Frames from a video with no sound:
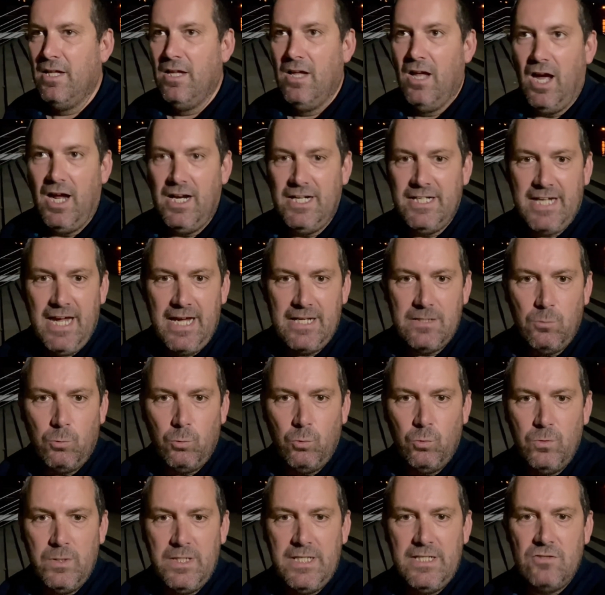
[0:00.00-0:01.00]
And again,
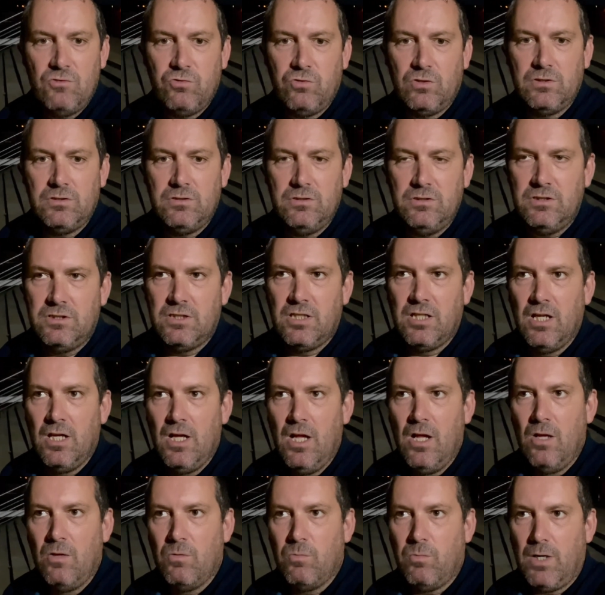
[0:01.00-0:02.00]
all these runs,
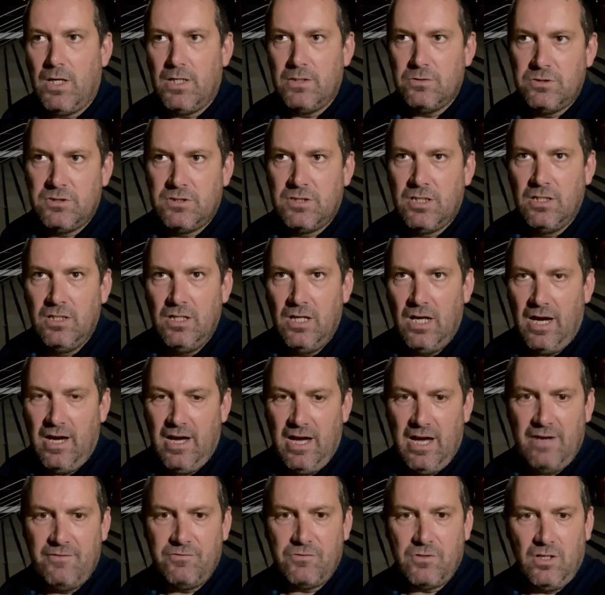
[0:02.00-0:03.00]
whilst I
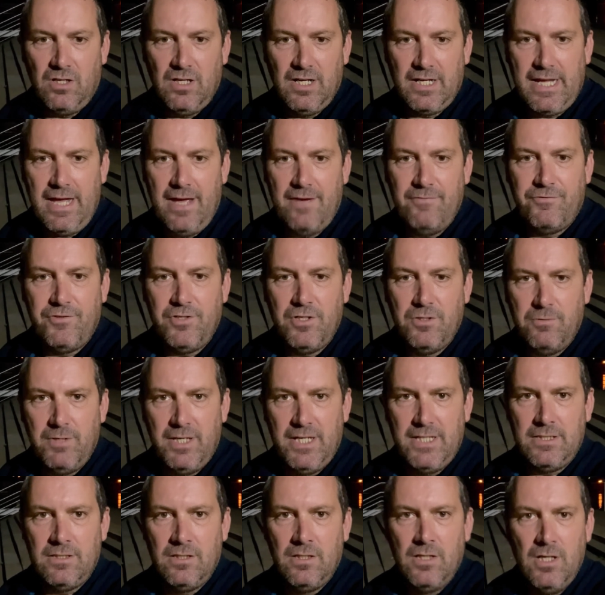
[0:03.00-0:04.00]
have got to get a few
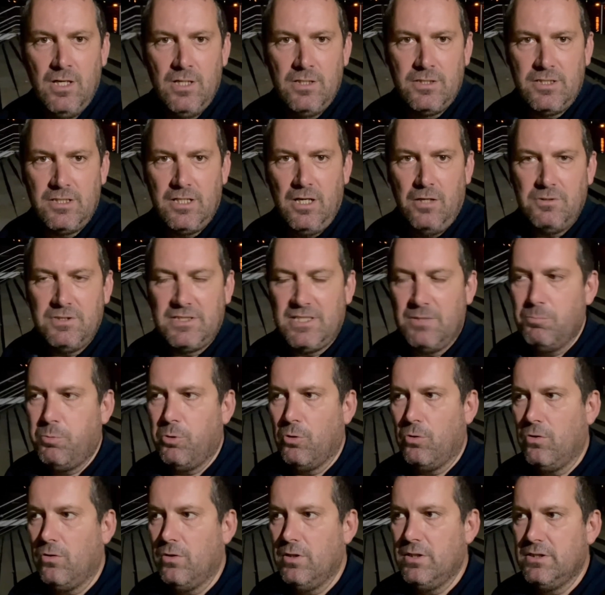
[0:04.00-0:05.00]
in, it's
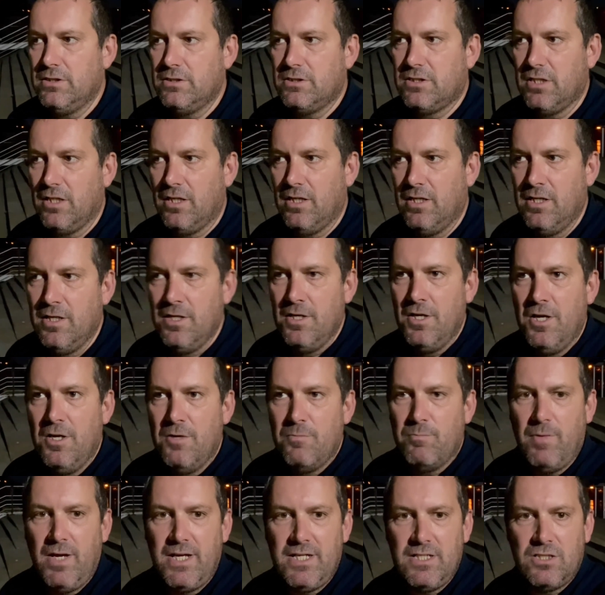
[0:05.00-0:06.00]
important to
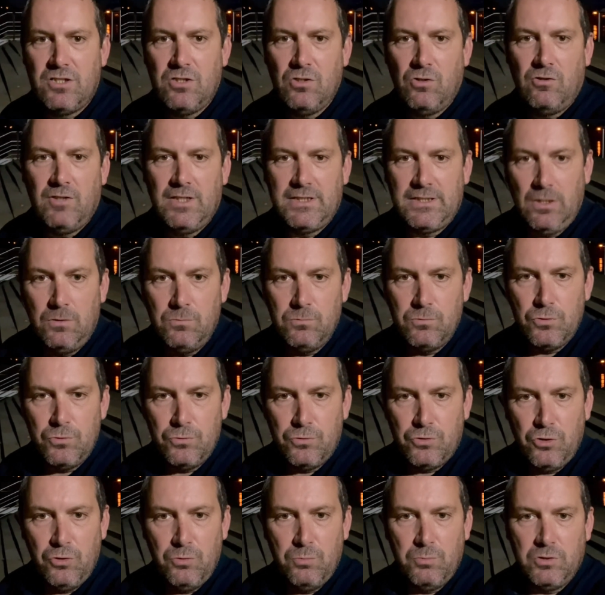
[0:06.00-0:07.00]
make sure I don't do
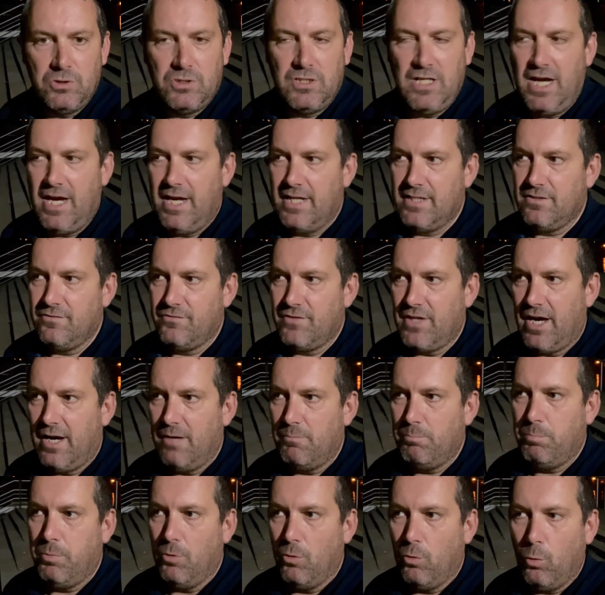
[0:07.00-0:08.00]
too much ahead of
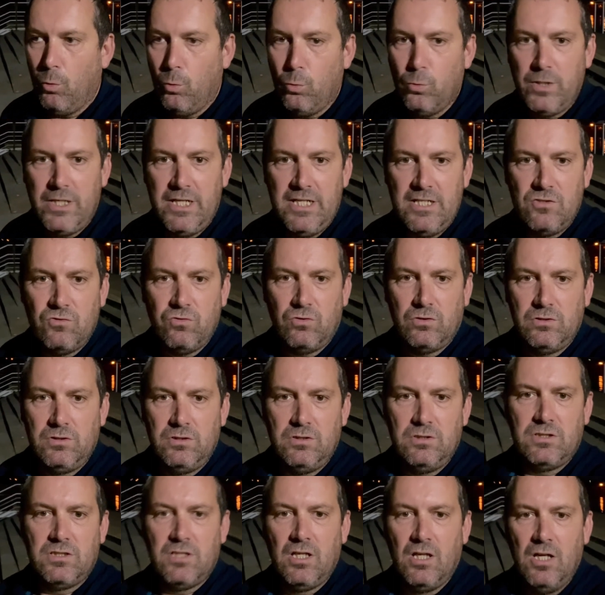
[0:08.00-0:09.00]
that. But all these
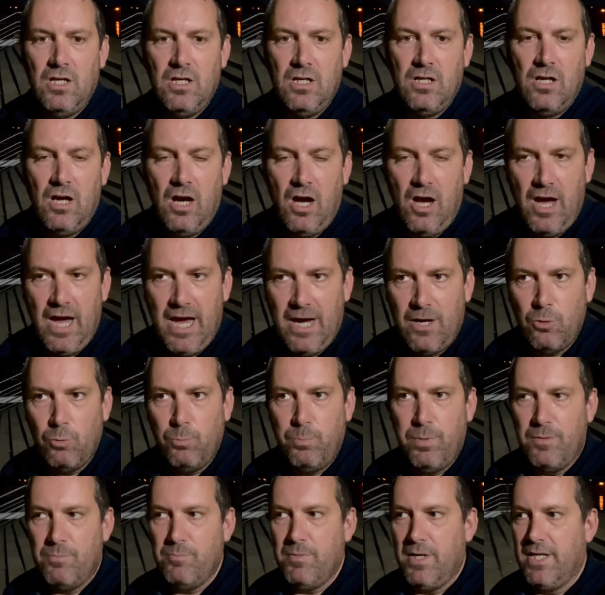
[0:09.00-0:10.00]
runs are
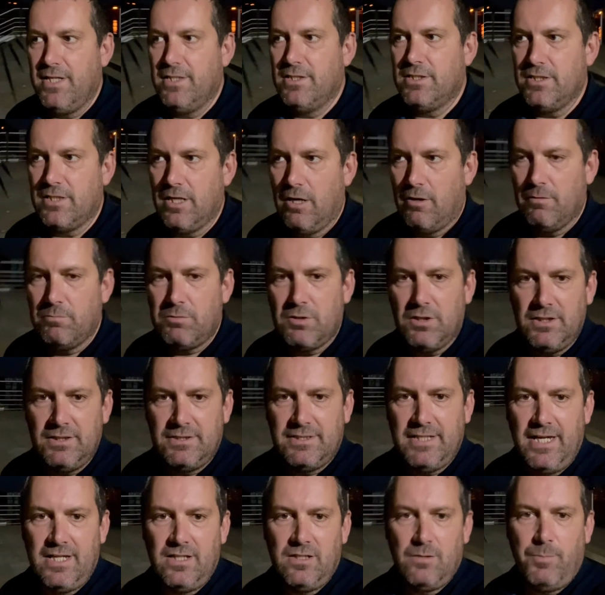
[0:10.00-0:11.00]
helping me. I'm going to
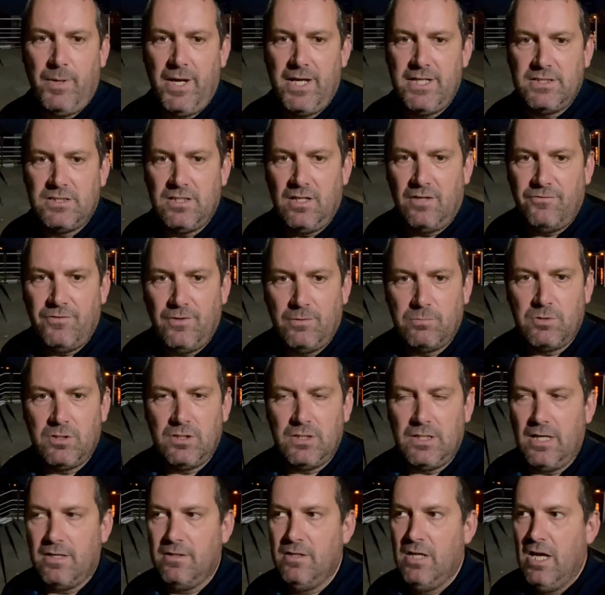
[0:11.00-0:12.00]
take the pace off. I've
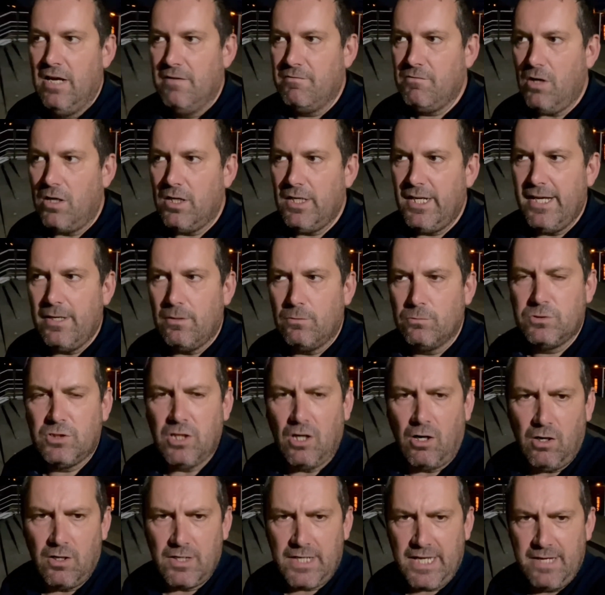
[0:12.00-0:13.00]
got a little
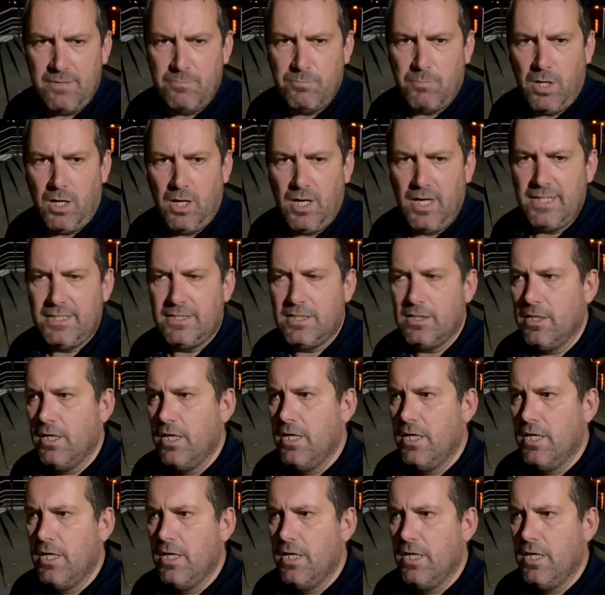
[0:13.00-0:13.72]
target in mind.